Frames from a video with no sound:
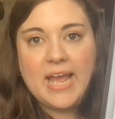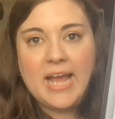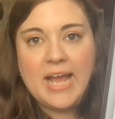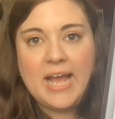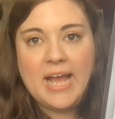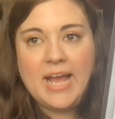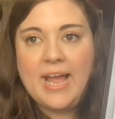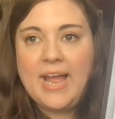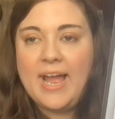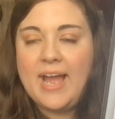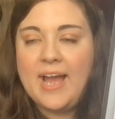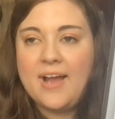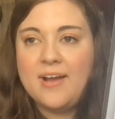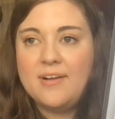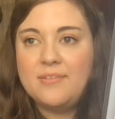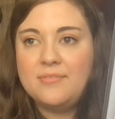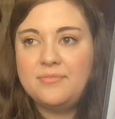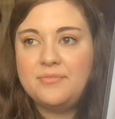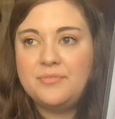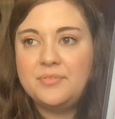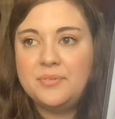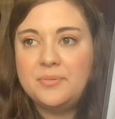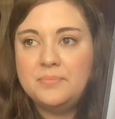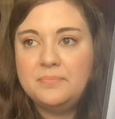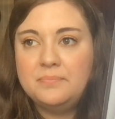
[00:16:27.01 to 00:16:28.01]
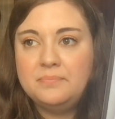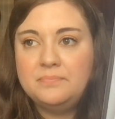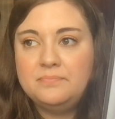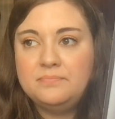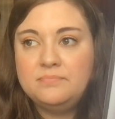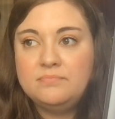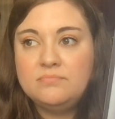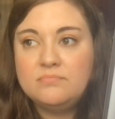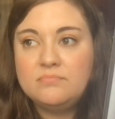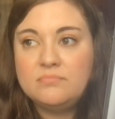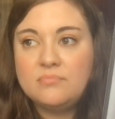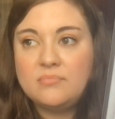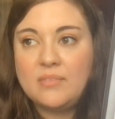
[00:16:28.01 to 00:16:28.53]
I have
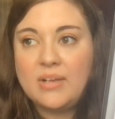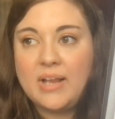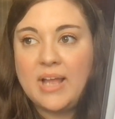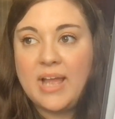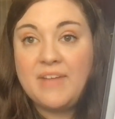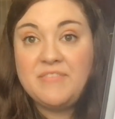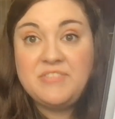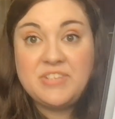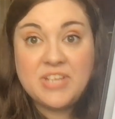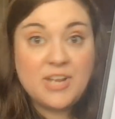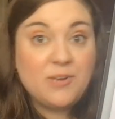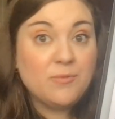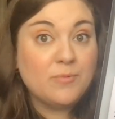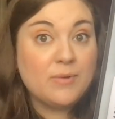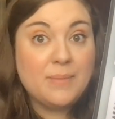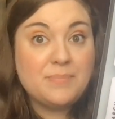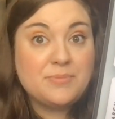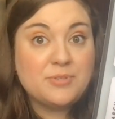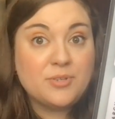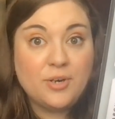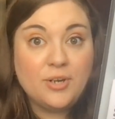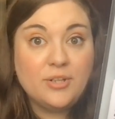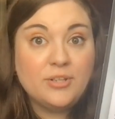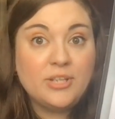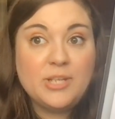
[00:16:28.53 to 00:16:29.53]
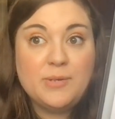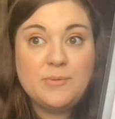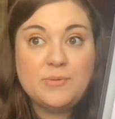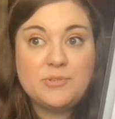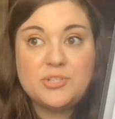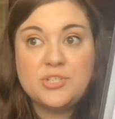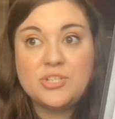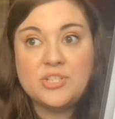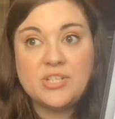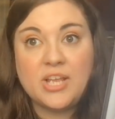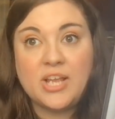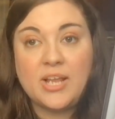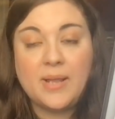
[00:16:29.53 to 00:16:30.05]
10 whips currently, which
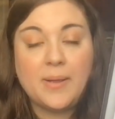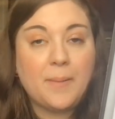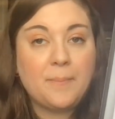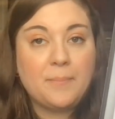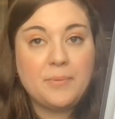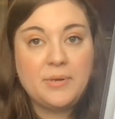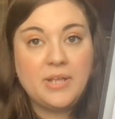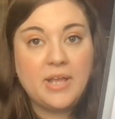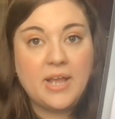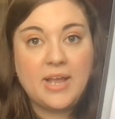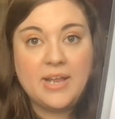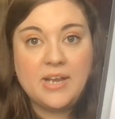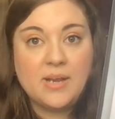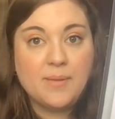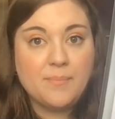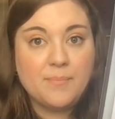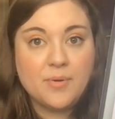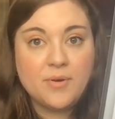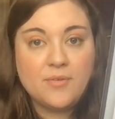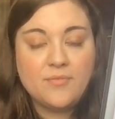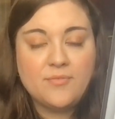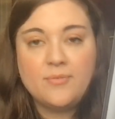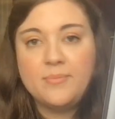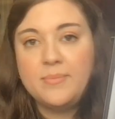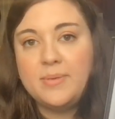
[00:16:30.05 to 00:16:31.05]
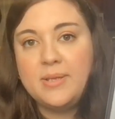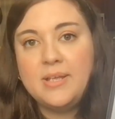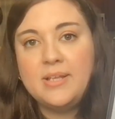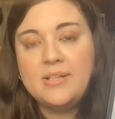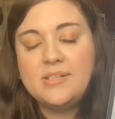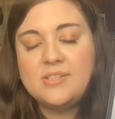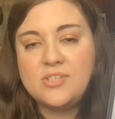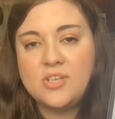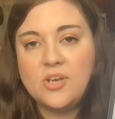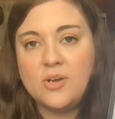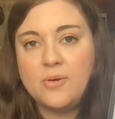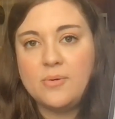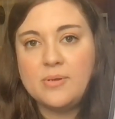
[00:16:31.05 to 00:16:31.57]
is like a pretty high number for me,
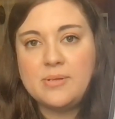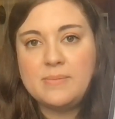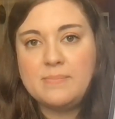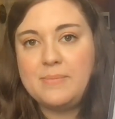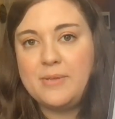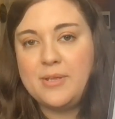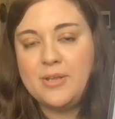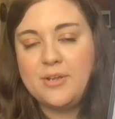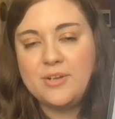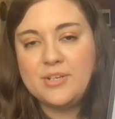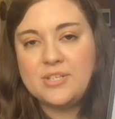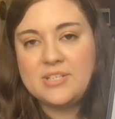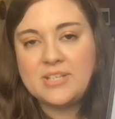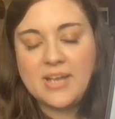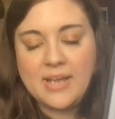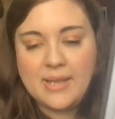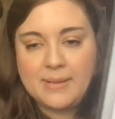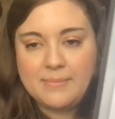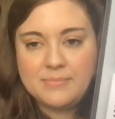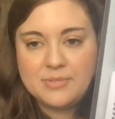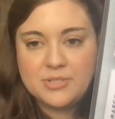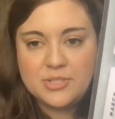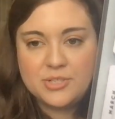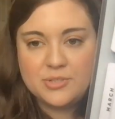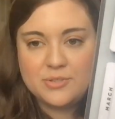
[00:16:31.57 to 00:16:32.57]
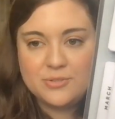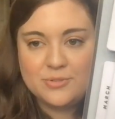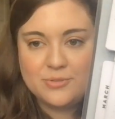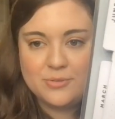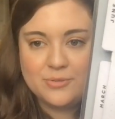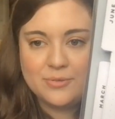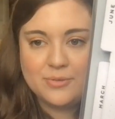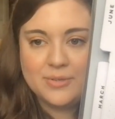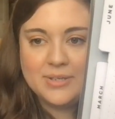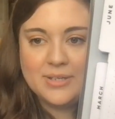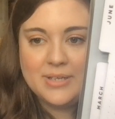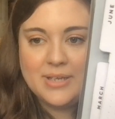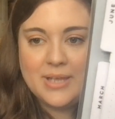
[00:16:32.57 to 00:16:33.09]
so it'd be a good time
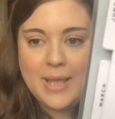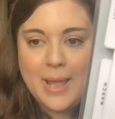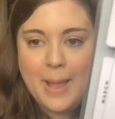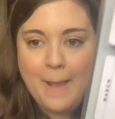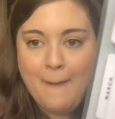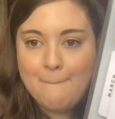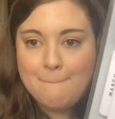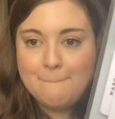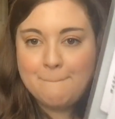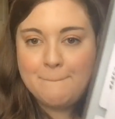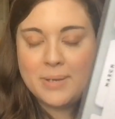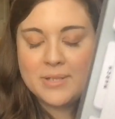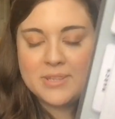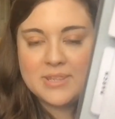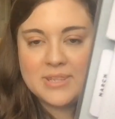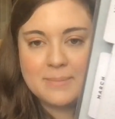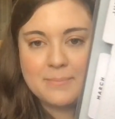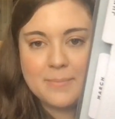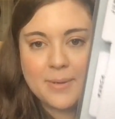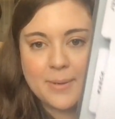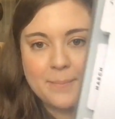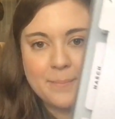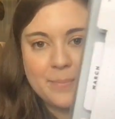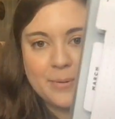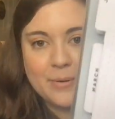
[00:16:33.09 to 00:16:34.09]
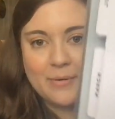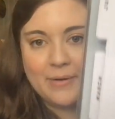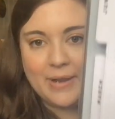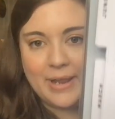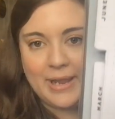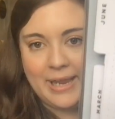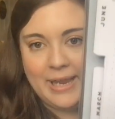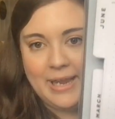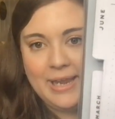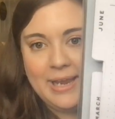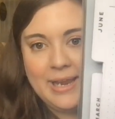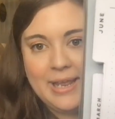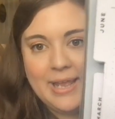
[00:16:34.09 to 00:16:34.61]
to put them on
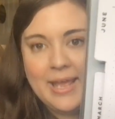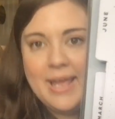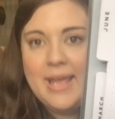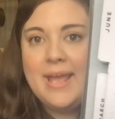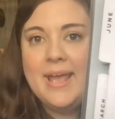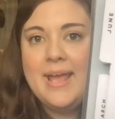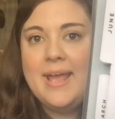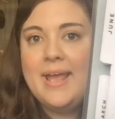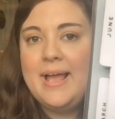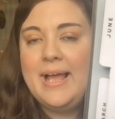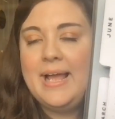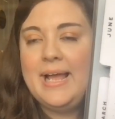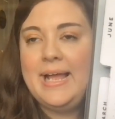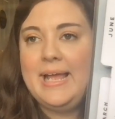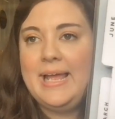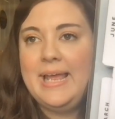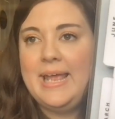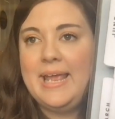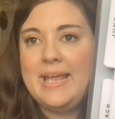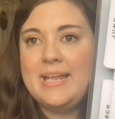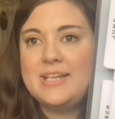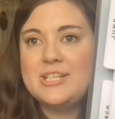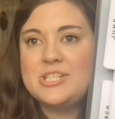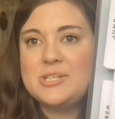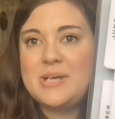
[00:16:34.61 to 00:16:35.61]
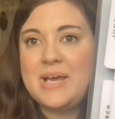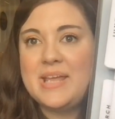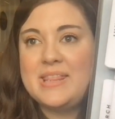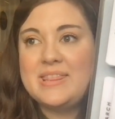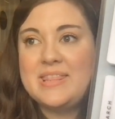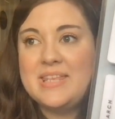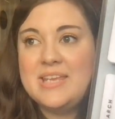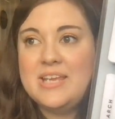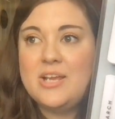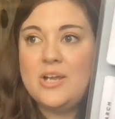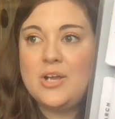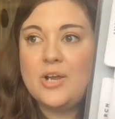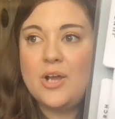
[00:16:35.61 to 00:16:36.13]
parade. And so I
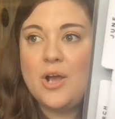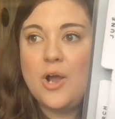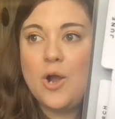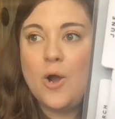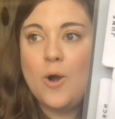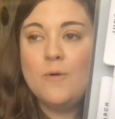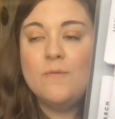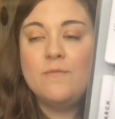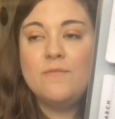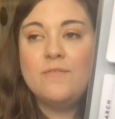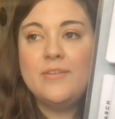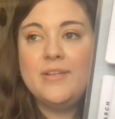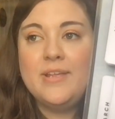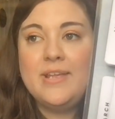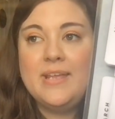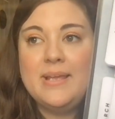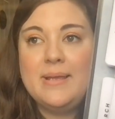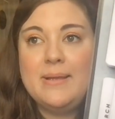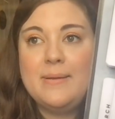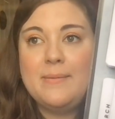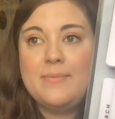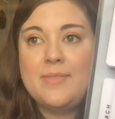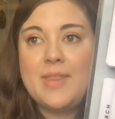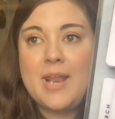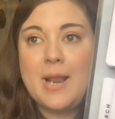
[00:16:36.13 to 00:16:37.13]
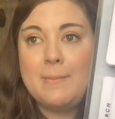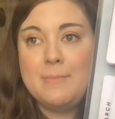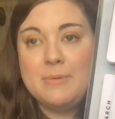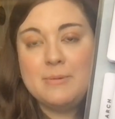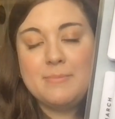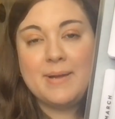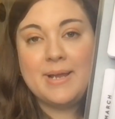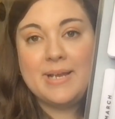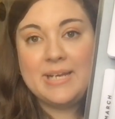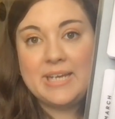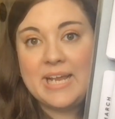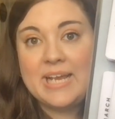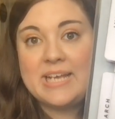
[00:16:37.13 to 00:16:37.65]
think hopefully that'll be
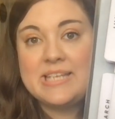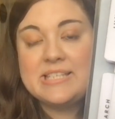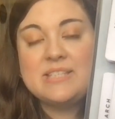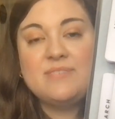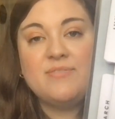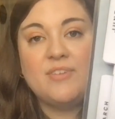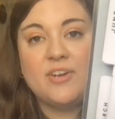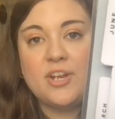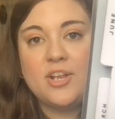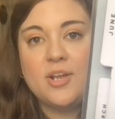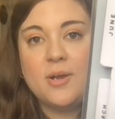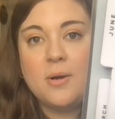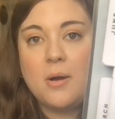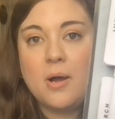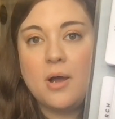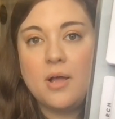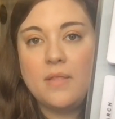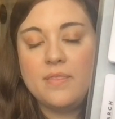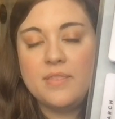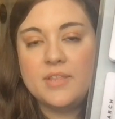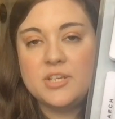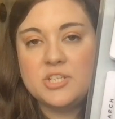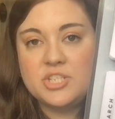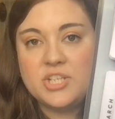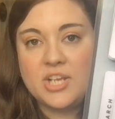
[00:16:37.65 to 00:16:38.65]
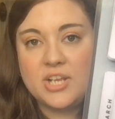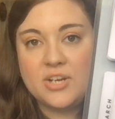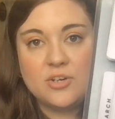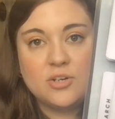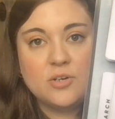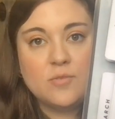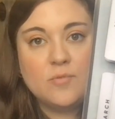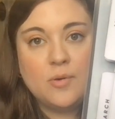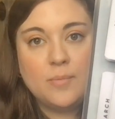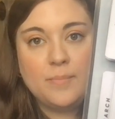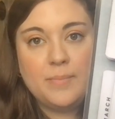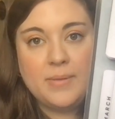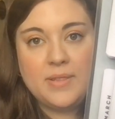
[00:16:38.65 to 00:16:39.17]
my next video on the channel,
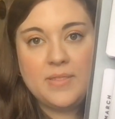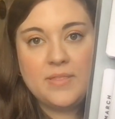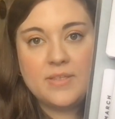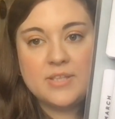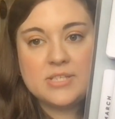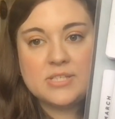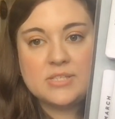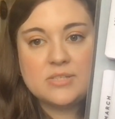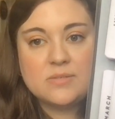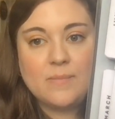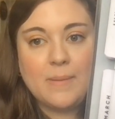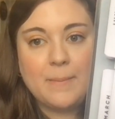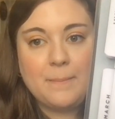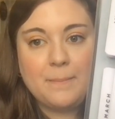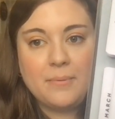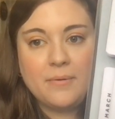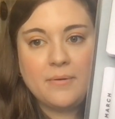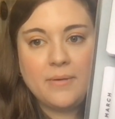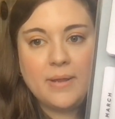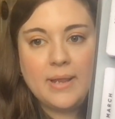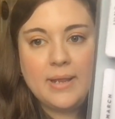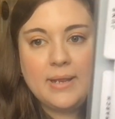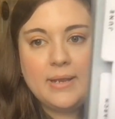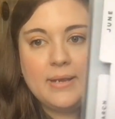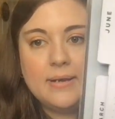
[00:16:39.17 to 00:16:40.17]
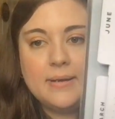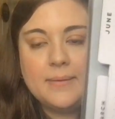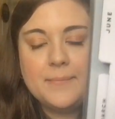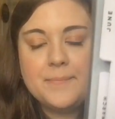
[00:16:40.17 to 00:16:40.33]
will be this whip parade.